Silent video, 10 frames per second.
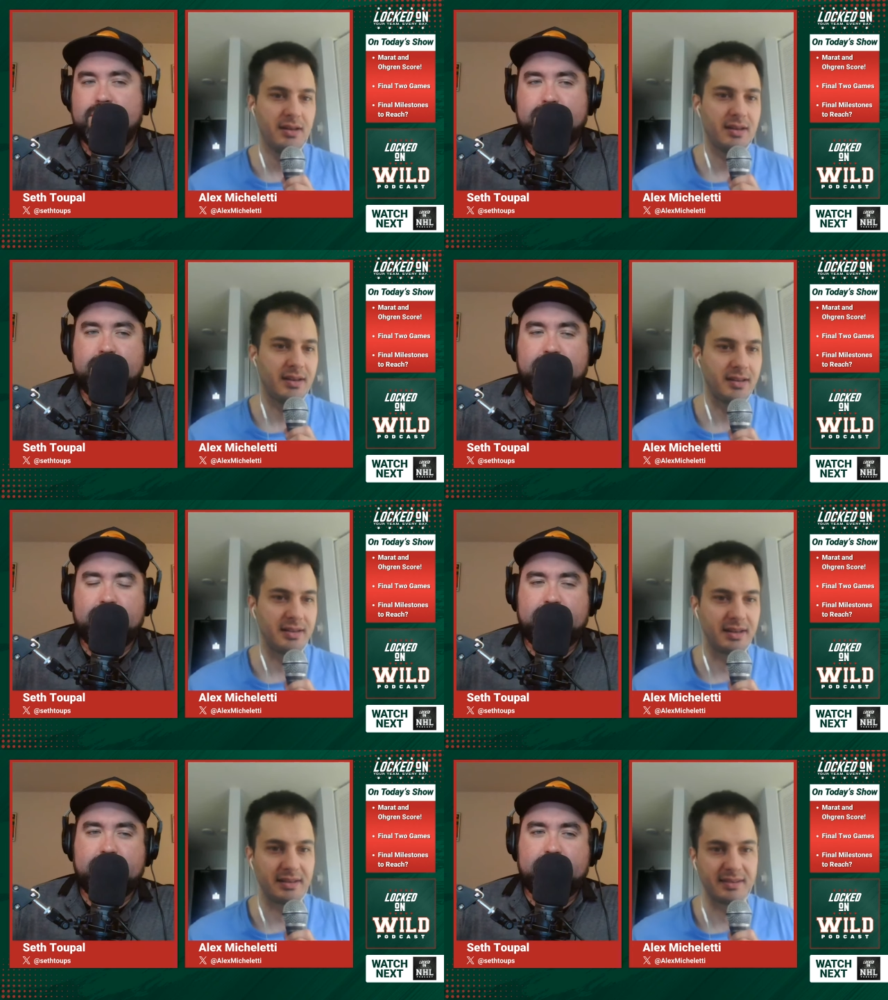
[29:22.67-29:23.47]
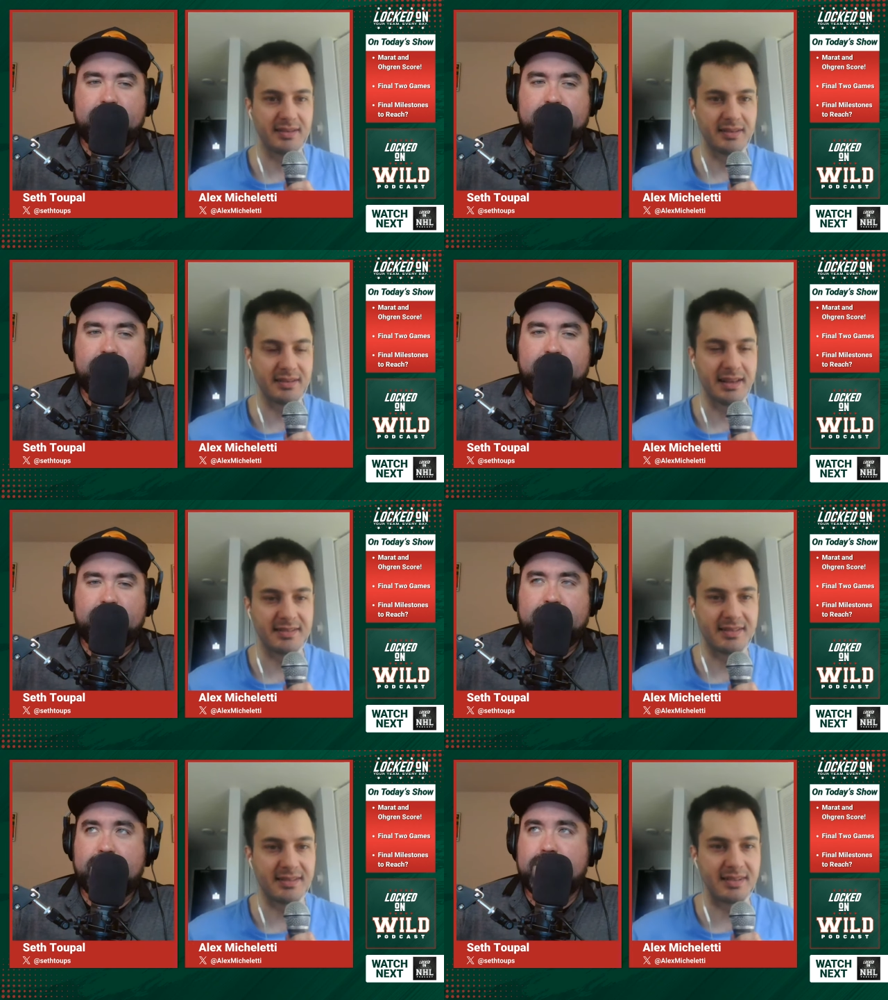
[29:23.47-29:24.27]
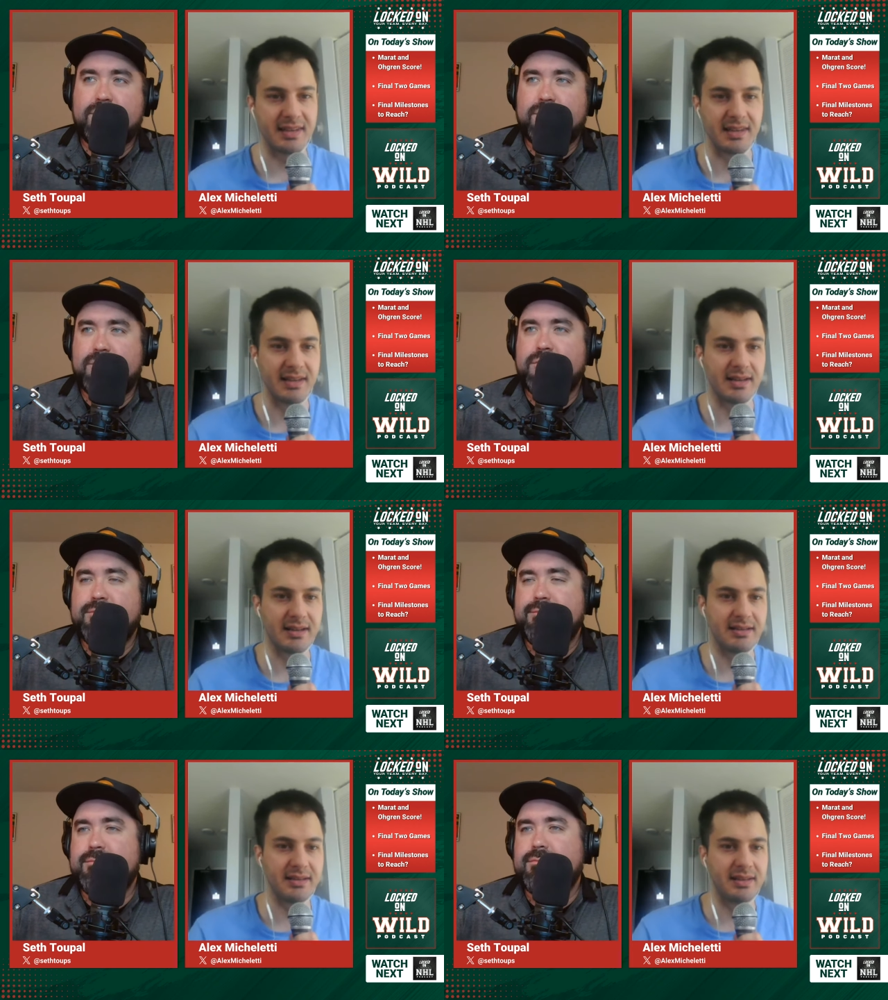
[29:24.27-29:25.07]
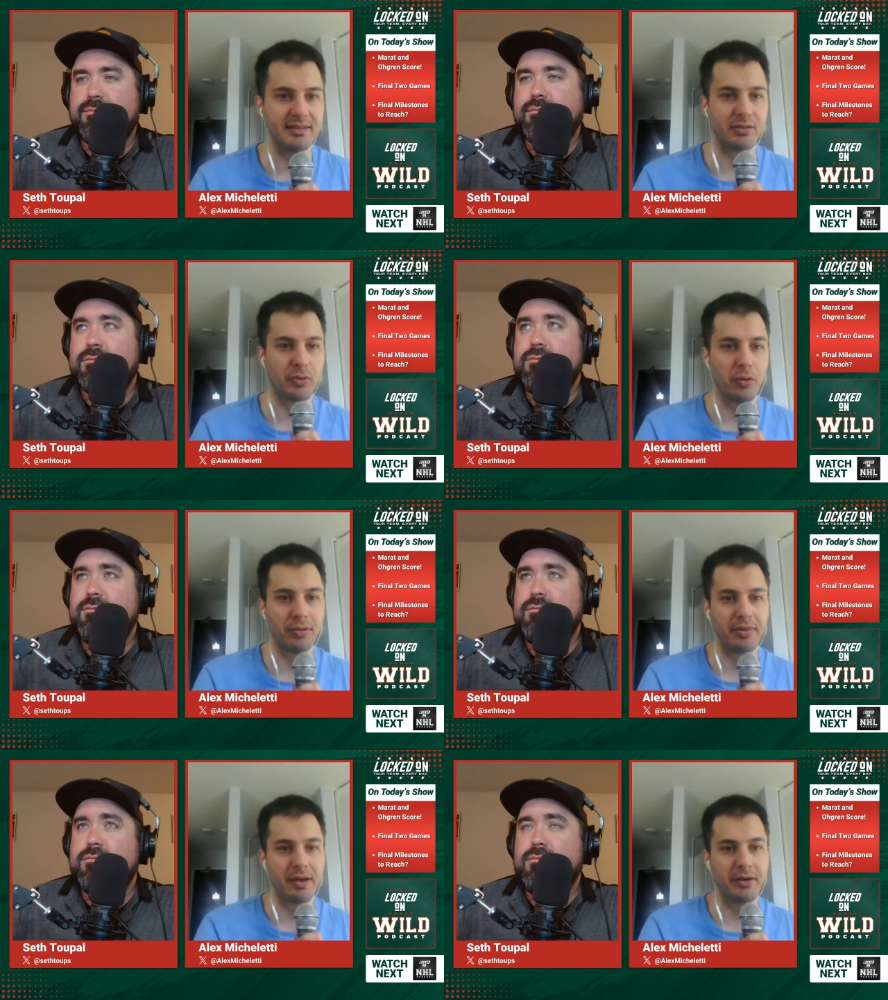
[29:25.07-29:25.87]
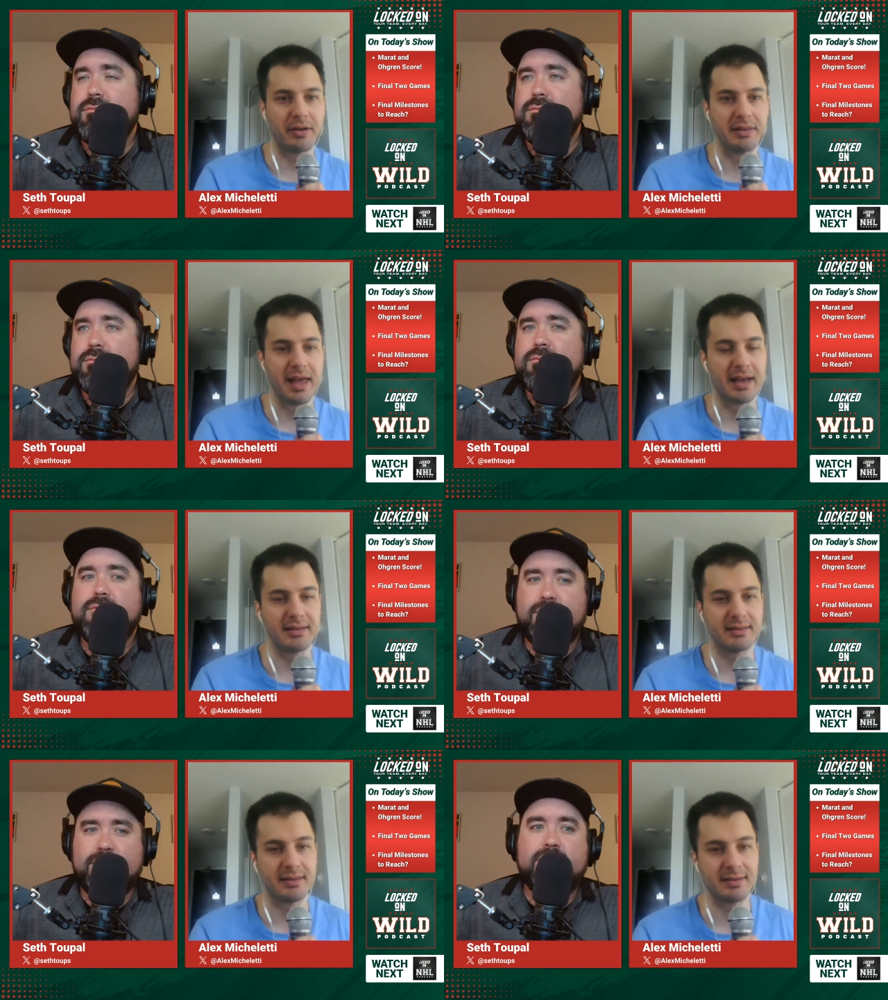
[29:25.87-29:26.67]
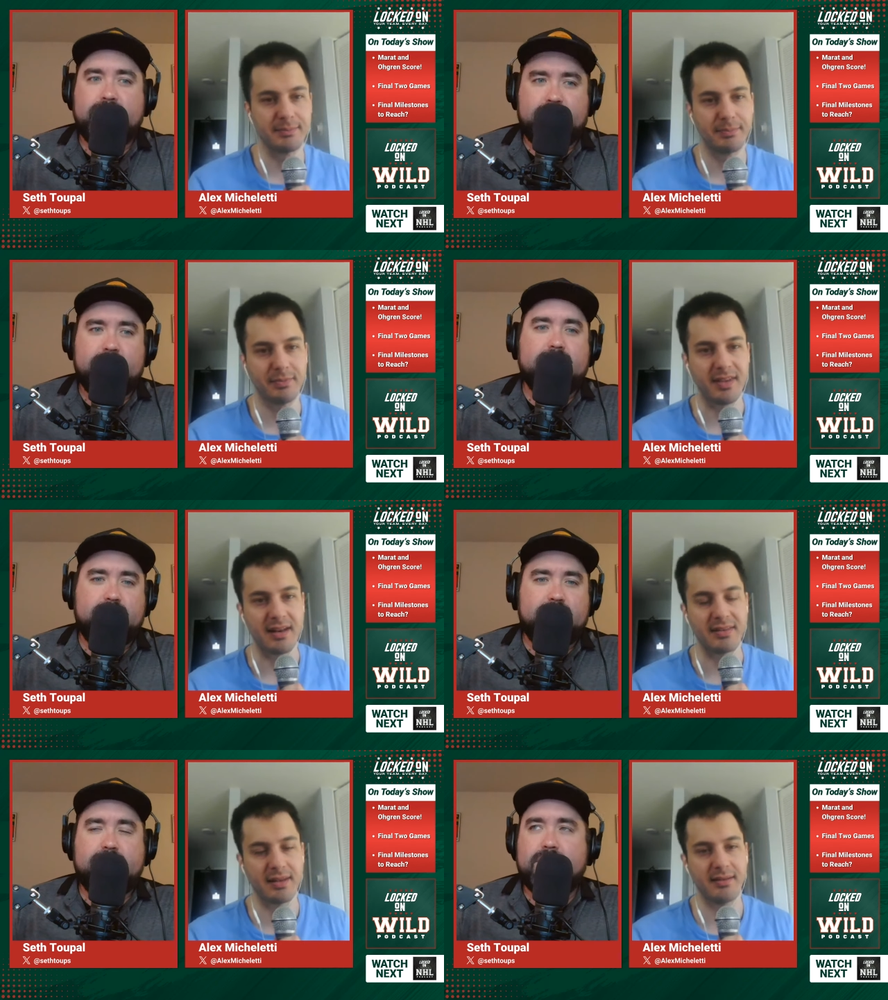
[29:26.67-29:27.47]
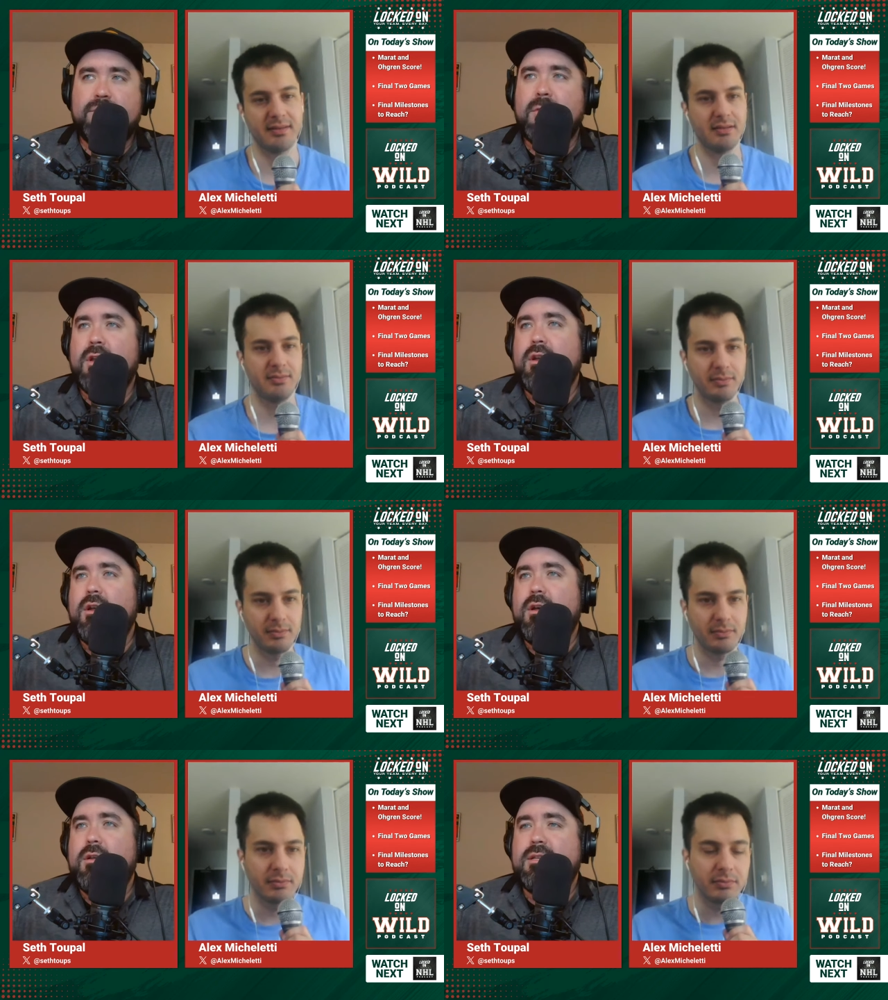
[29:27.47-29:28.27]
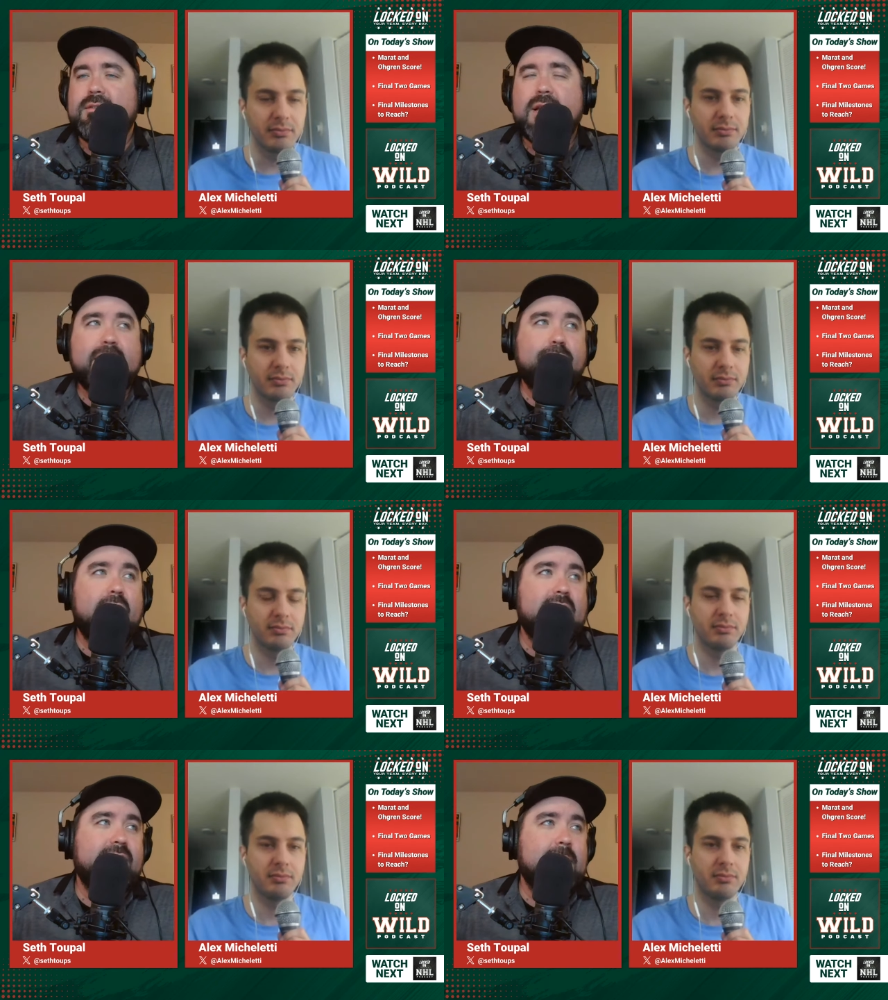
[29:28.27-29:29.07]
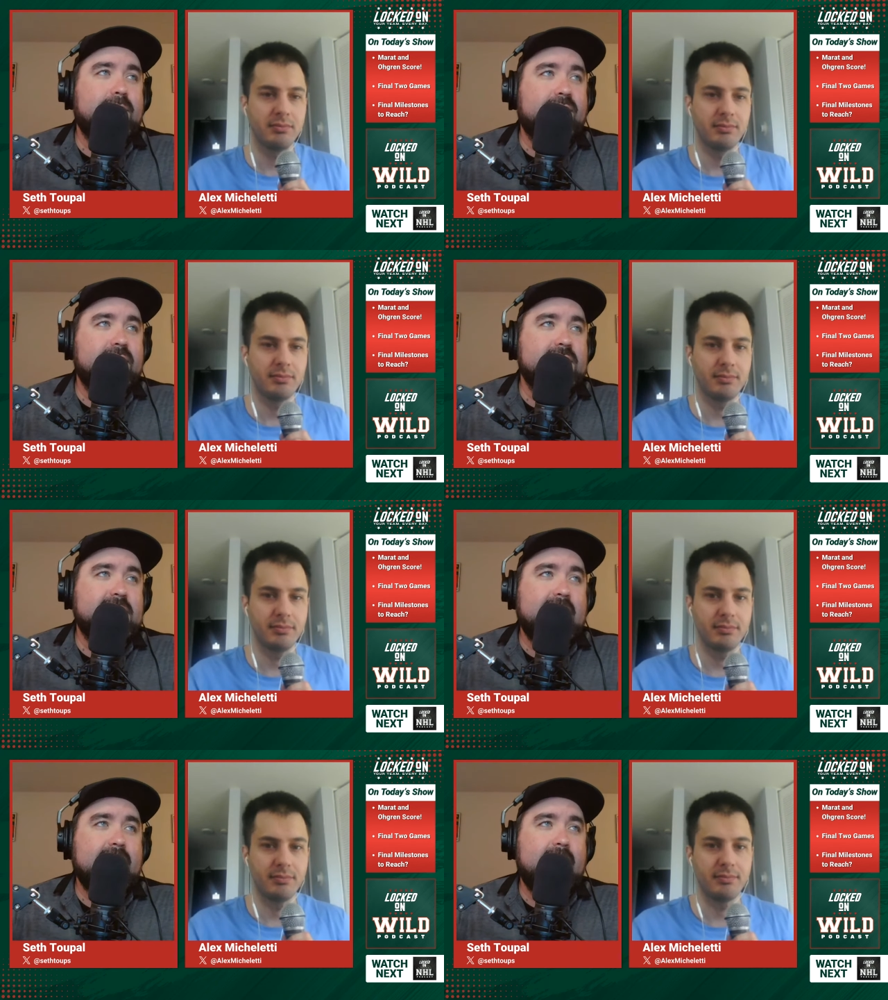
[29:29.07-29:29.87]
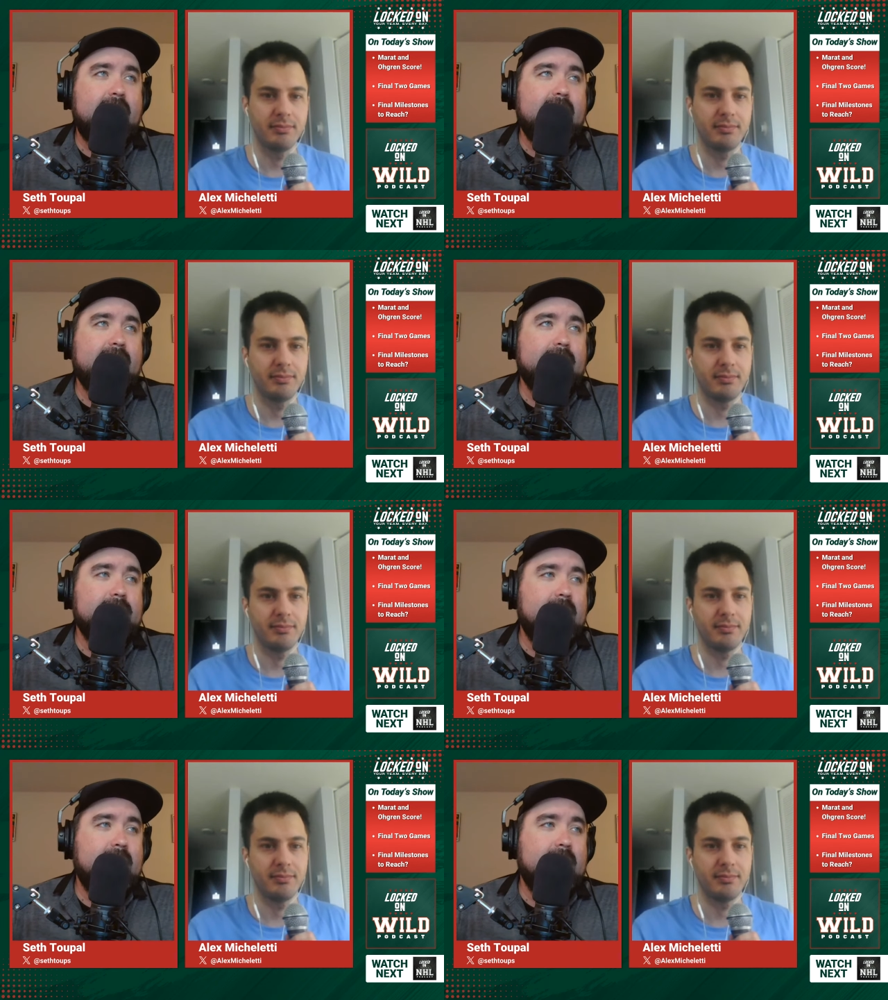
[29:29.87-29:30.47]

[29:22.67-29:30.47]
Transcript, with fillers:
Speaker 1: Uh, yeah, it's it's nice to see uh, his growth there in that uh, side of things.
Speaker 2: Let's talk Brock Faber for a second. I